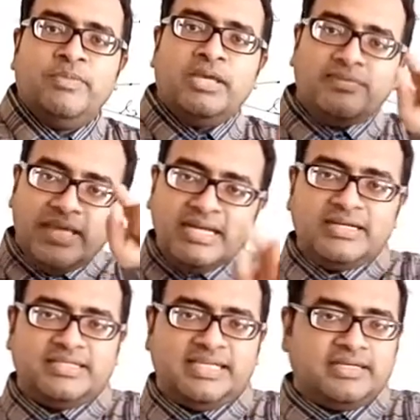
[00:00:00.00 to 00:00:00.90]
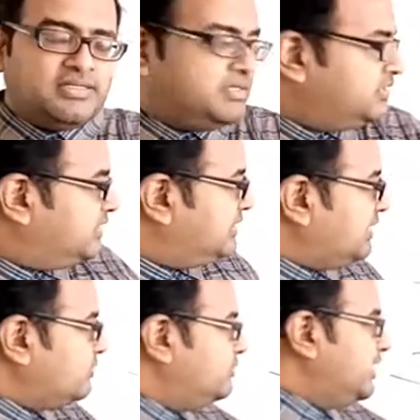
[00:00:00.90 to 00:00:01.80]
If they intersect, then
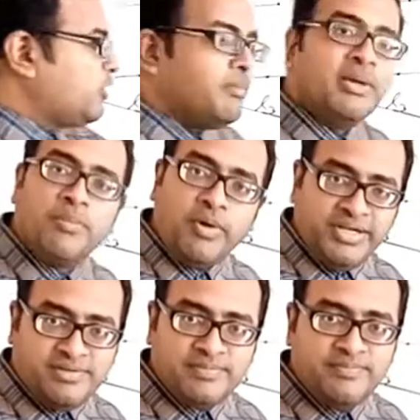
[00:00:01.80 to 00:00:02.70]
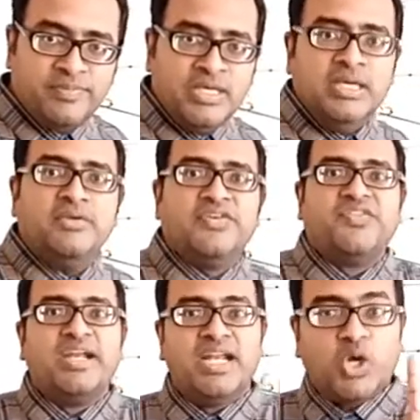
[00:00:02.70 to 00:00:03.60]
that will be a common point. If you
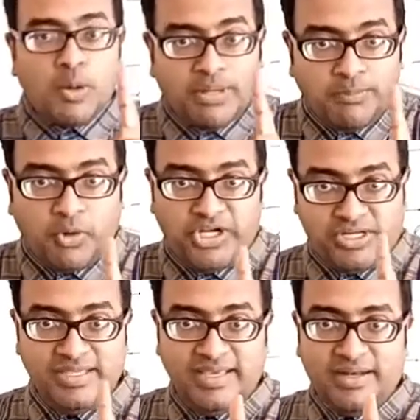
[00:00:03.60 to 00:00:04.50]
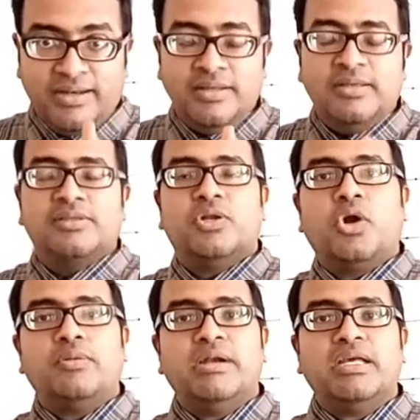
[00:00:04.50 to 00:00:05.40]
find a common point there, then
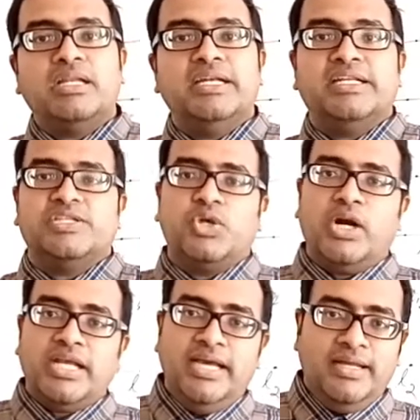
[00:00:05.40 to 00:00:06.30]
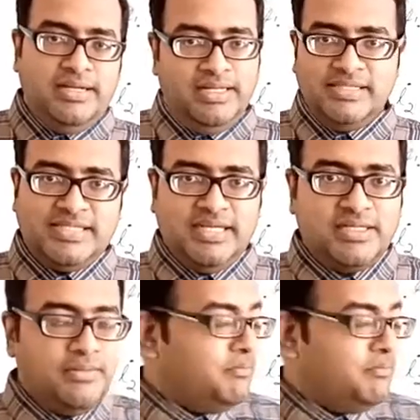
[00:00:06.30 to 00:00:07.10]
automatically it is not a null set.